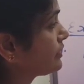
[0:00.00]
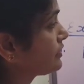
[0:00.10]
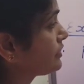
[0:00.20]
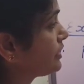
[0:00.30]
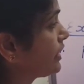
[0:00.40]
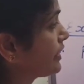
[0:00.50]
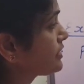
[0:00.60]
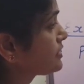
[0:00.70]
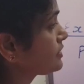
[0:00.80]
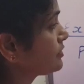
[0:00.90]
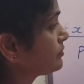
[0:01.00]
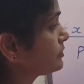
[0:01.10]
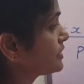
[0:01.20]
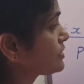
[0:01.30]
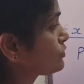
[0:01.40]
3x
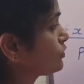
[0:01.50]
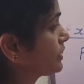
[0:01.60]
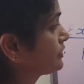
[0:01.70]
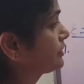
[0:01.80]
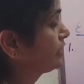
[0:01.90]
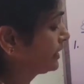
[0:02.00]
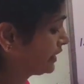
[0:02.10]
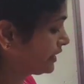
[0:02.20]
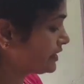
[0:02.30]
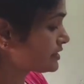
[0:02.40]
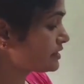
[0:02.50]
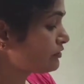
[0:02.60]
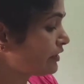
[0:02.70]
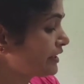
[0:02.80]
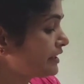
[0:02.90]
plus 1 is
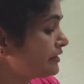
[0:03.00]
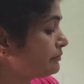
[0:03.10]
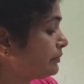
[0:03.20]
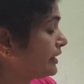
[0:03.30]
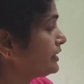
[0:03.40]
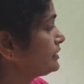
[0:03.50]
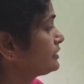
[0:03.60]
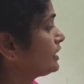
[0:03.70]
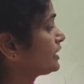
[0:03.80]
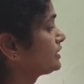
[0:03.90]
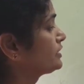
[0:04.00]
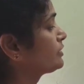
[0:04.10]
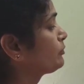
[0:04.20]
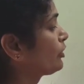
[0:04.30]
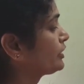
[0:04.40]
divided by another
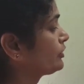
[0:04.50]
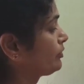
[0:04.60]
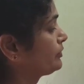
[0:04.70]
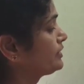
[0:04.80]
polynomial.